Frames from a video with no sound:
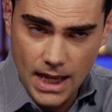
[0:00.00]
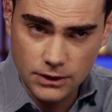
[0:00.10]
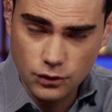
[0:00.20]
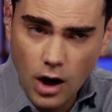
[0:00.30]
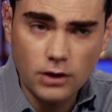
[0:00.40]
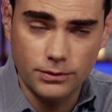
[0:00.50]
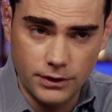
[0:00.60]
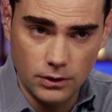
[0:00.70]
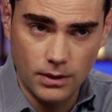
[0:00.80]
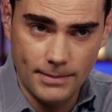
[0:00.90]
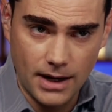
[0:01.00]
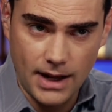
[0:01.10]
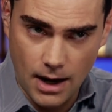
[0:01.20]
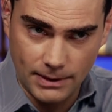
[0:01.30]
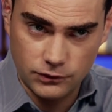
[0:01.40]
and talked with you
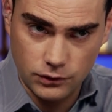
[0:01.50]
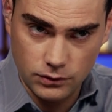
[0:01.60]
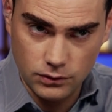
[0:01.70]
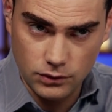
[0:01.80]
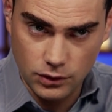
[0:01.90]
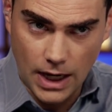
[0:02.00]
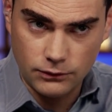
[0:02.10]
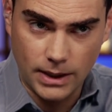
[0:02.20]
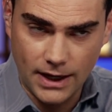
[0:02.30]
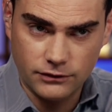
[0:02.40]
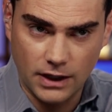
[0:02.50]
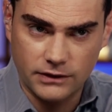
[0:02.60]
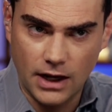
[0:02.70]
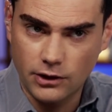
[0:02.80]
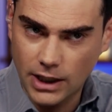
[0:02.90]
about how much you guys want to have sex
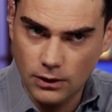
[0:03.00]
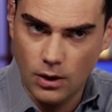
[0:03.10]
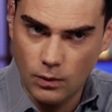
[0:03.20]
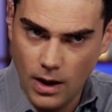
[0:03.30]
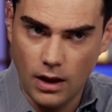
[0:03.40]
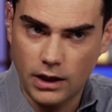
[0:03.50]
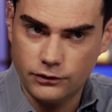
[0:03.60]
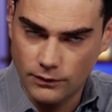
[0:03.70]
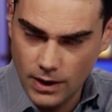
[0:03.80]
and how you'll get along well because you